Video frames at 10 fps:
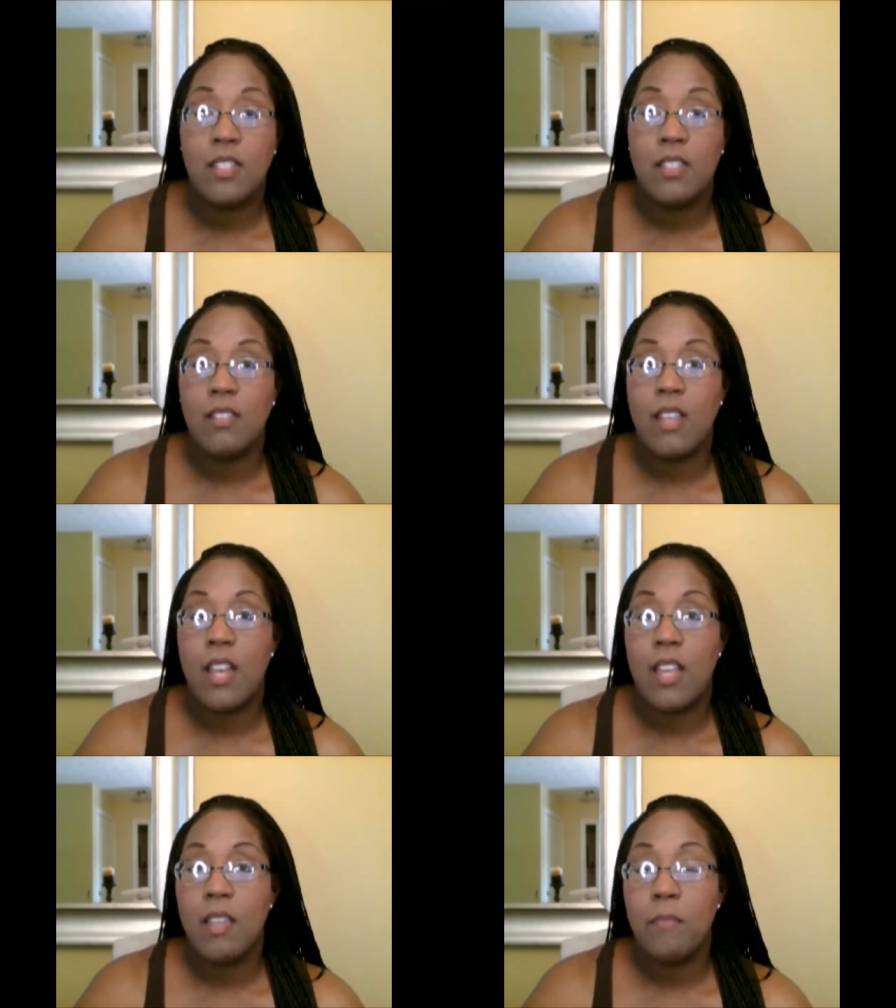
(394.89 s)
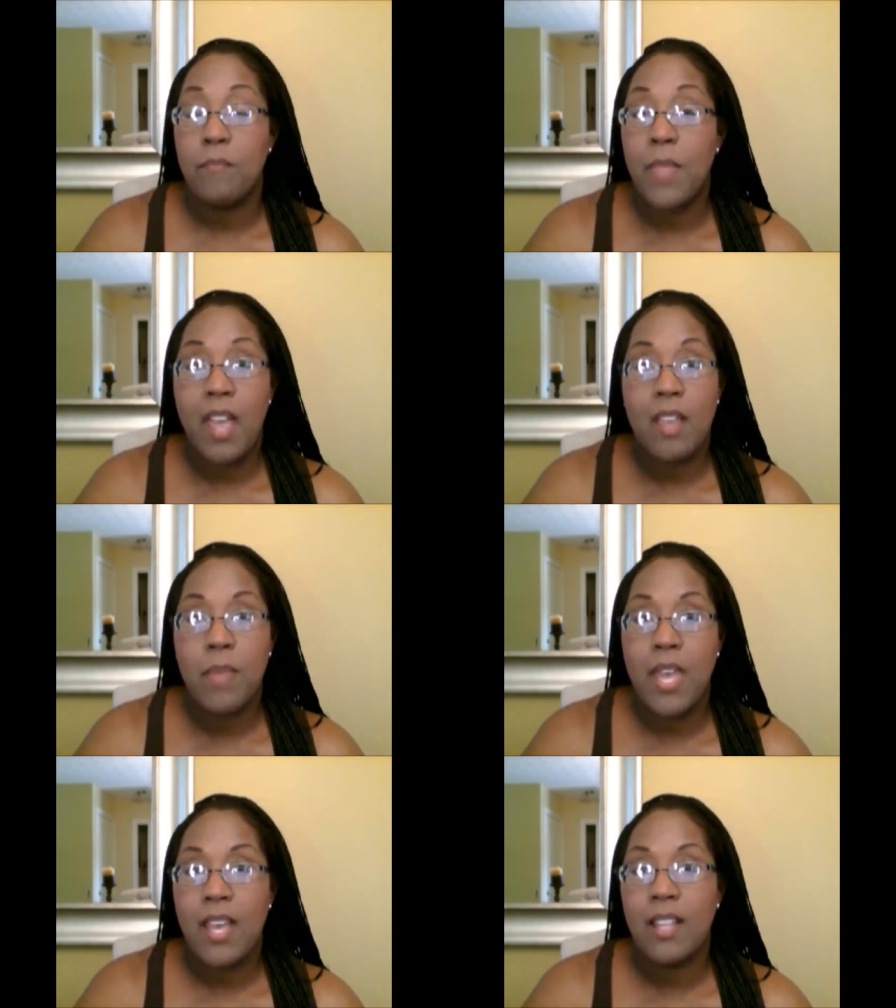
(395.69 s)
And I
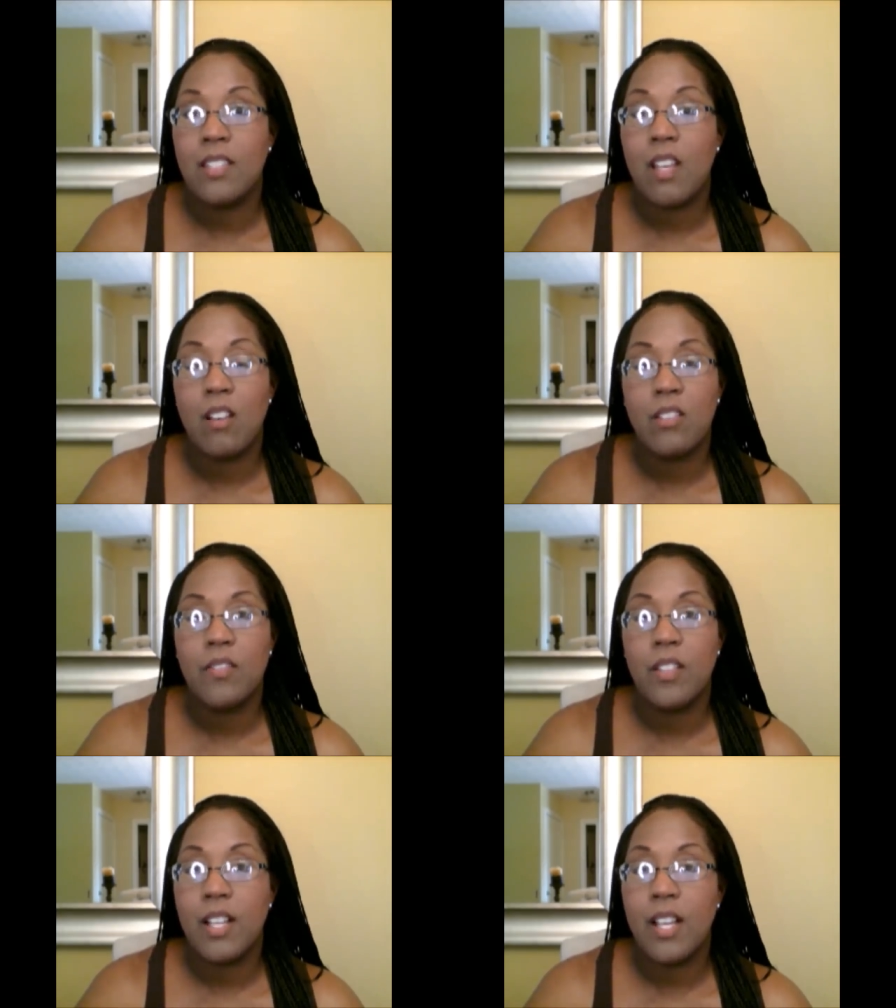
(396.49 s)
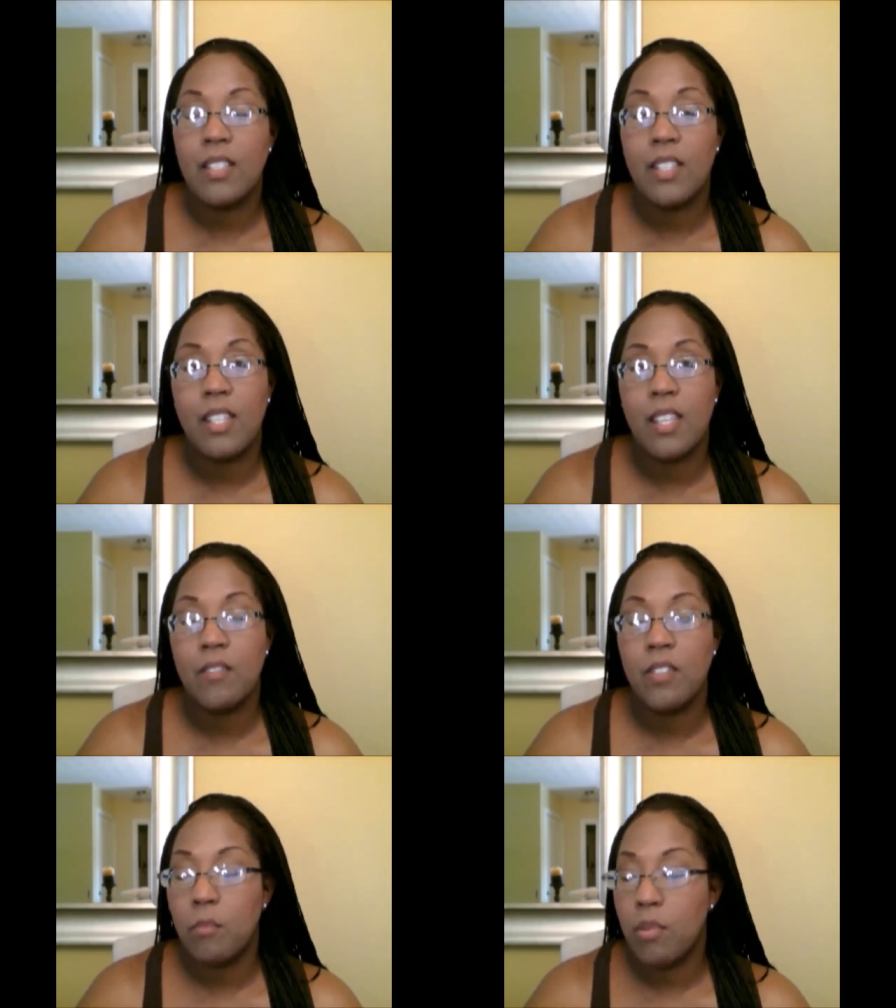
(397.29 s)
iPads, all different kinds of
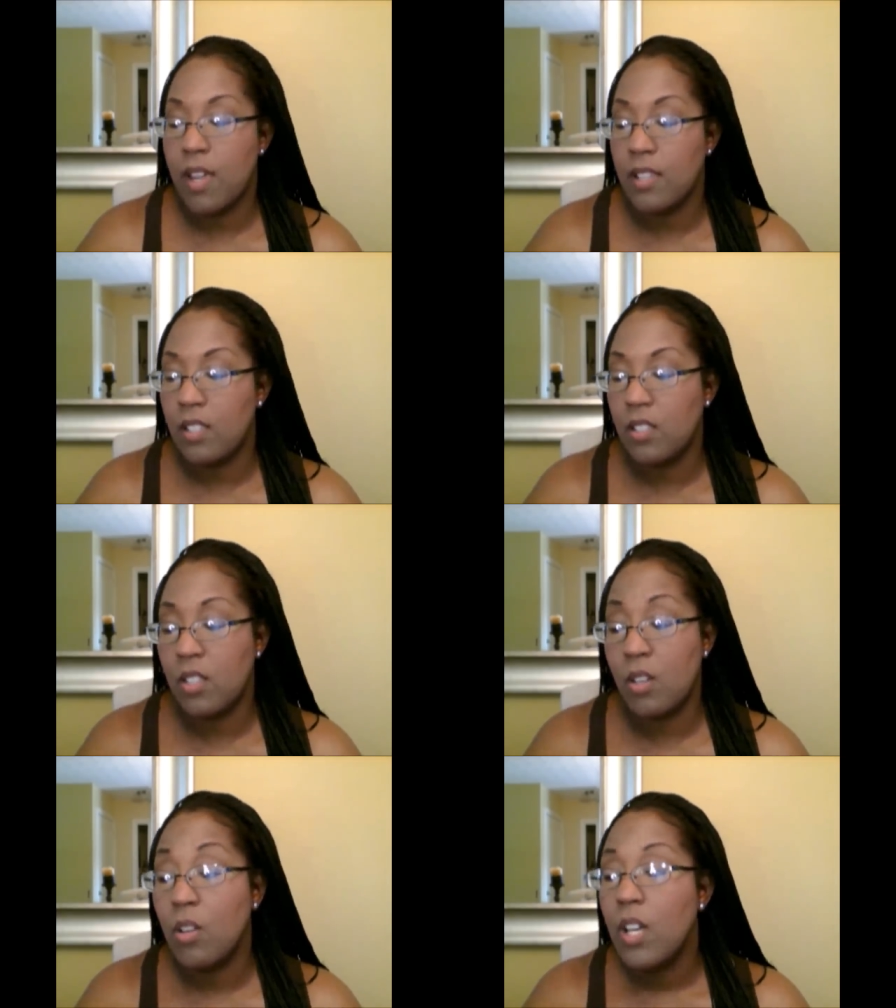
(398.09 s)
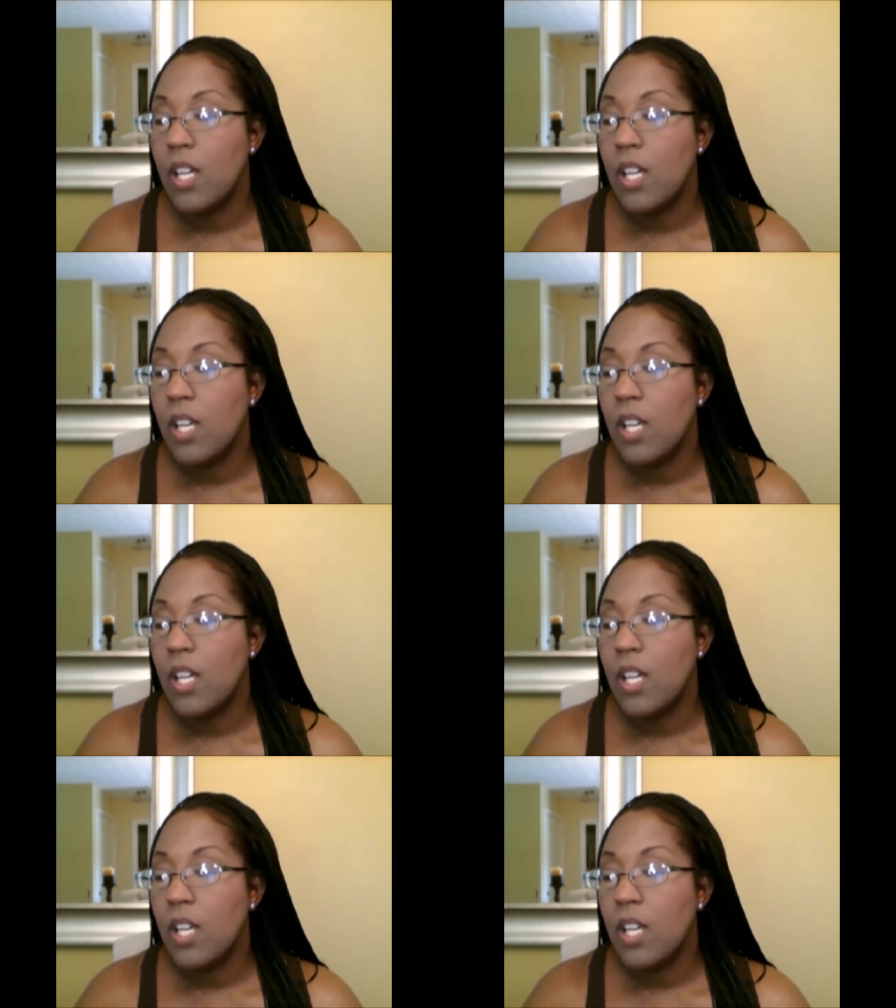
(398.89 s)
gifts and prizes. So